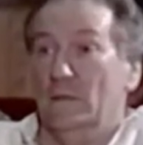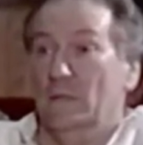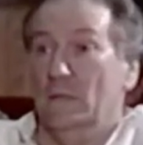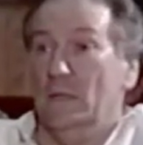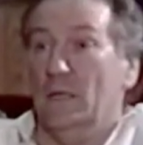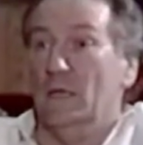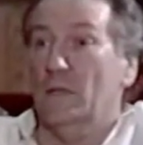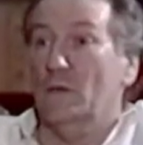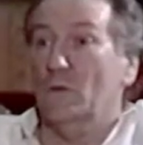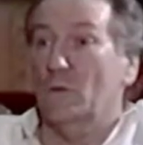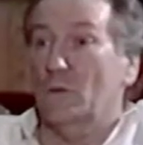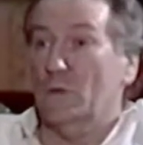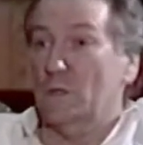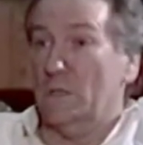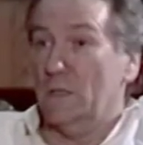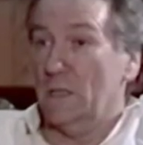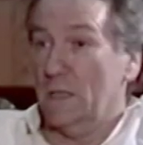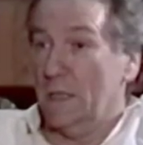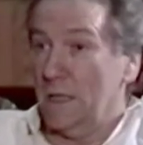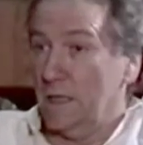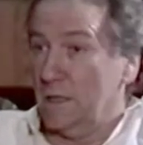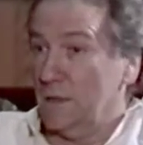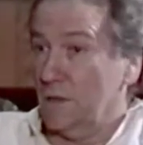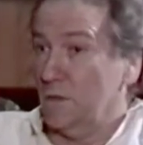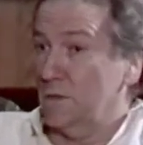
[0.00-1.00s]
in order to
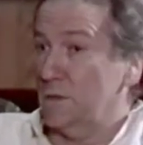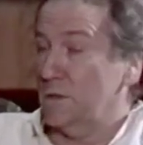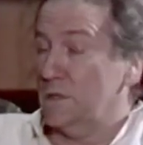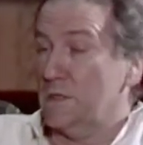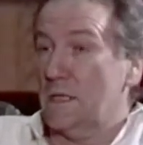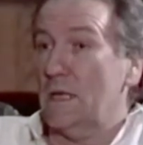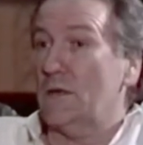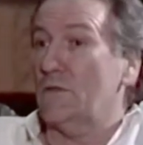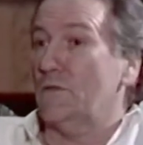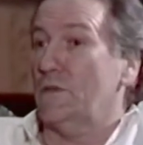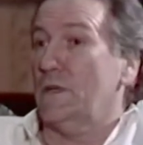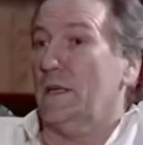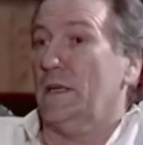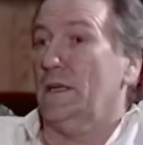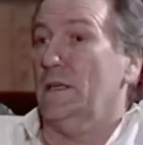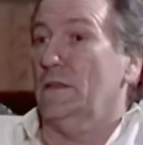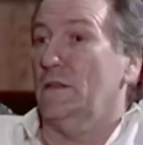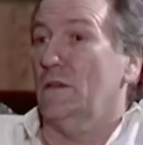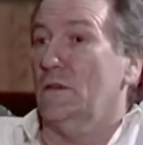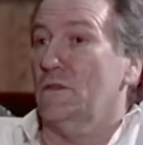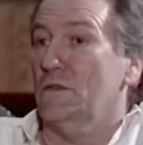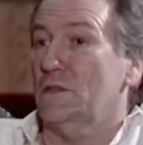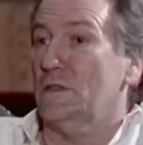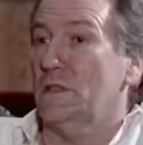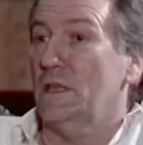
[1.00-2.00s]
get a good soundtrack in
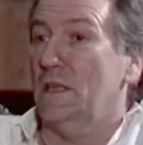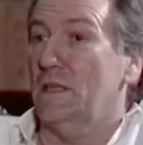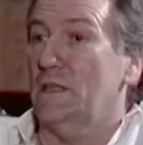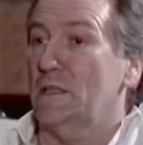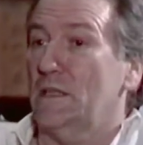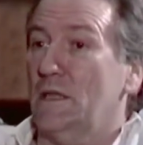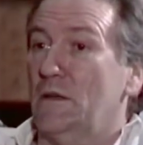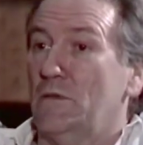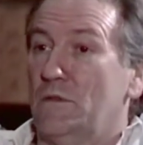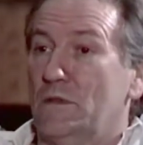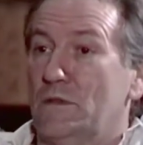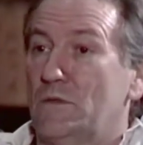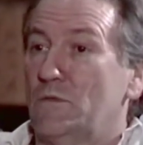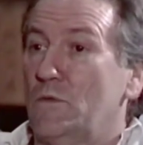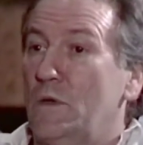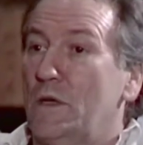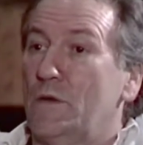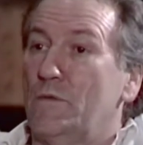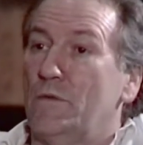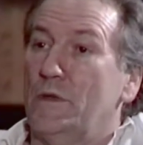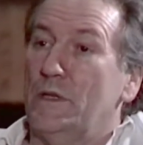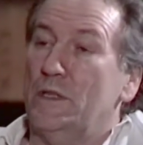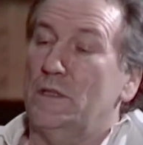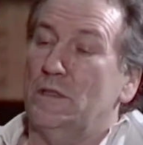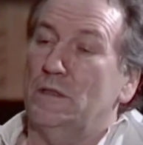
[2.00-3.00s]
those days. That was one
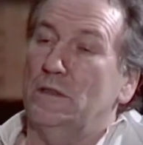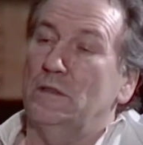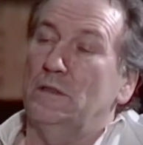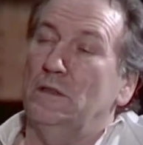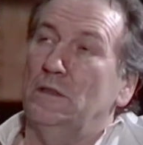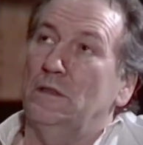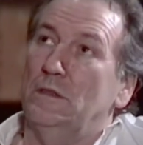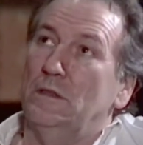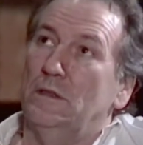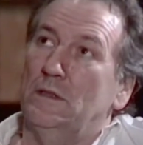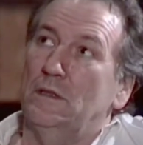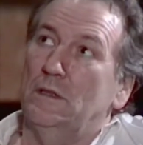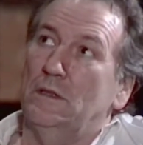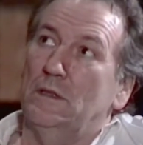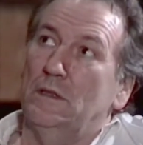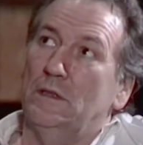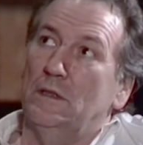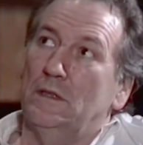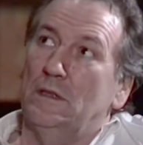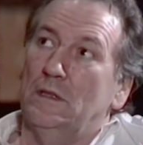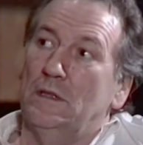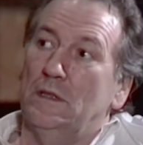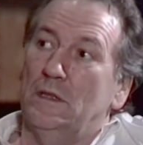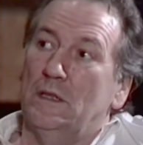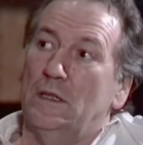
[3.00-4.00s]
reason.
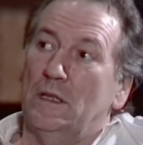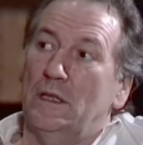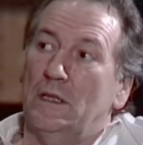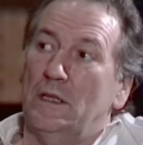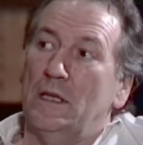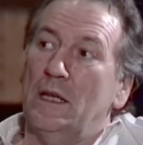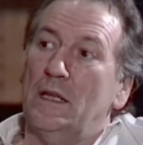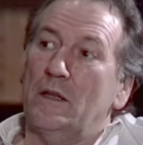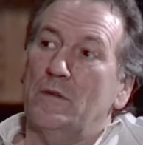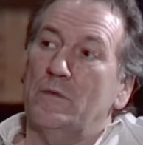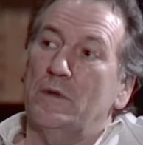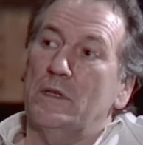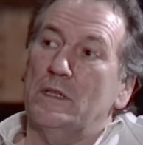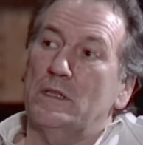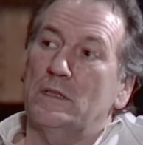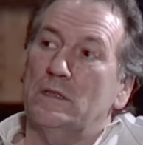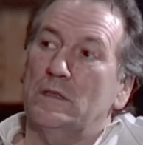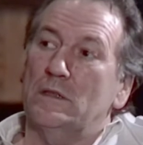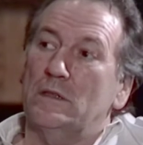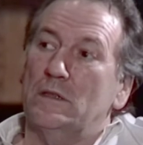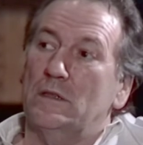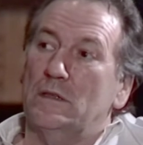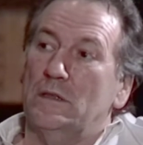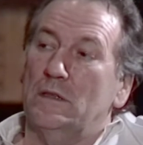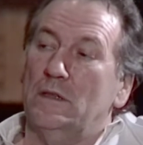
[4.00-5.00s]
Another reason
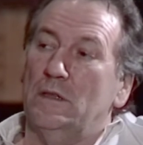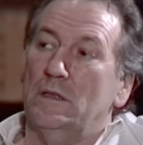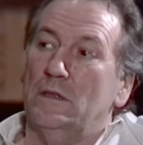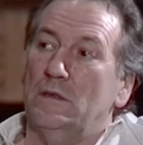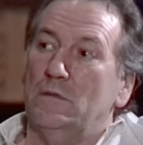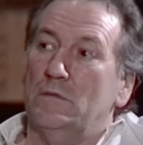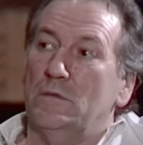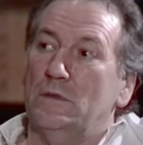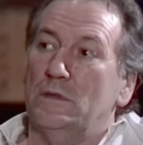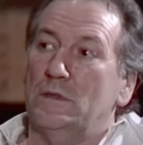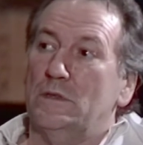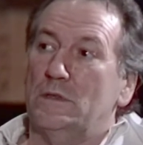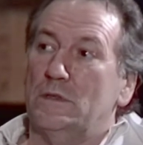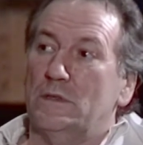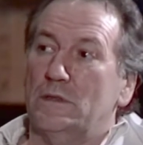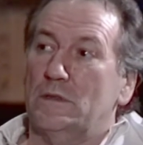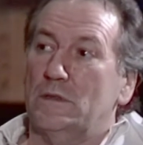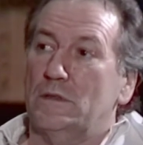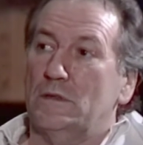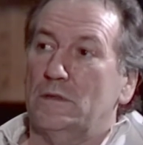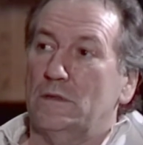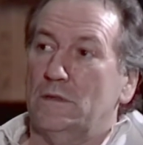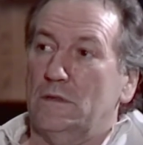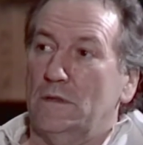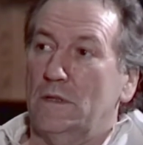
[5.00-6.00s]
that
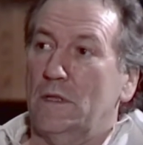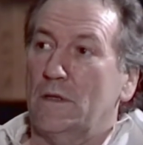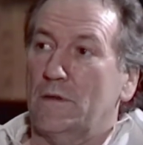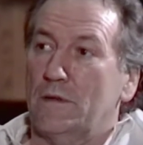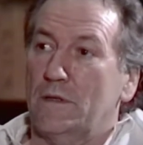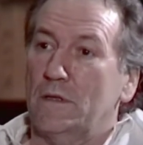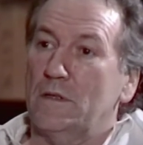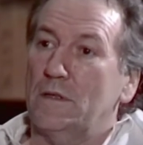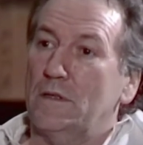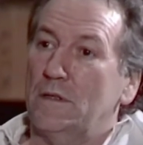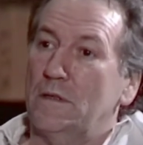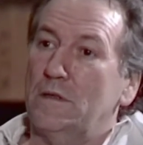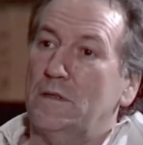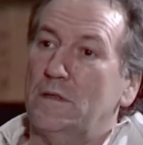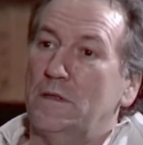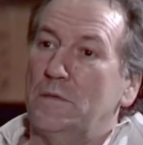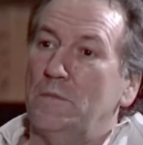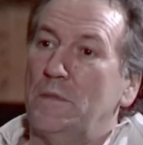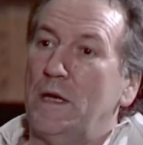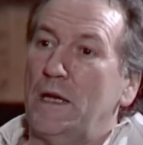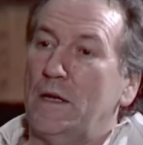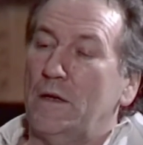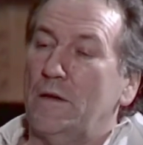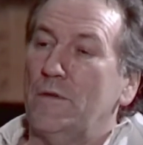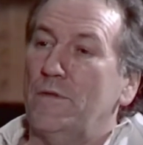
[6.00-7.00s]
was the
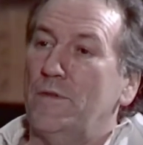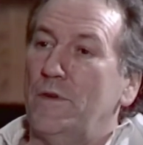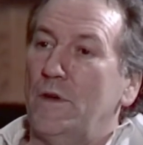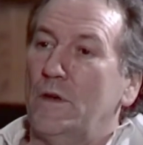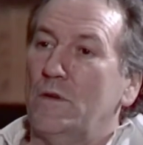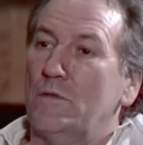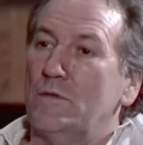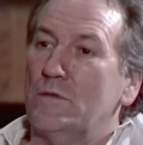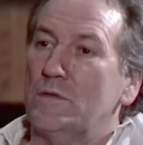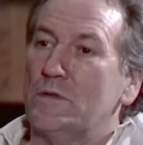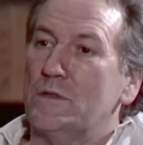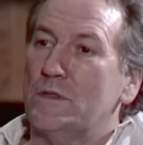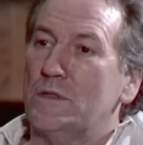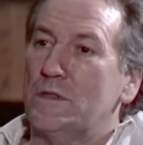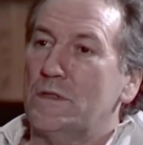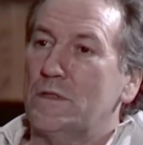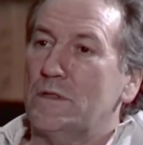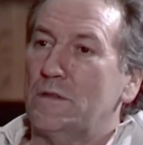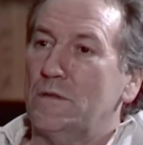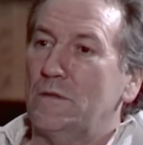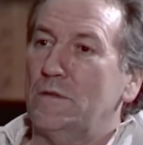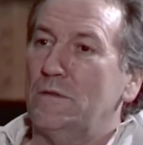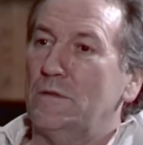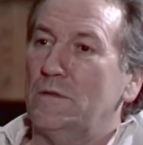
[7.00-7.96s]
microphones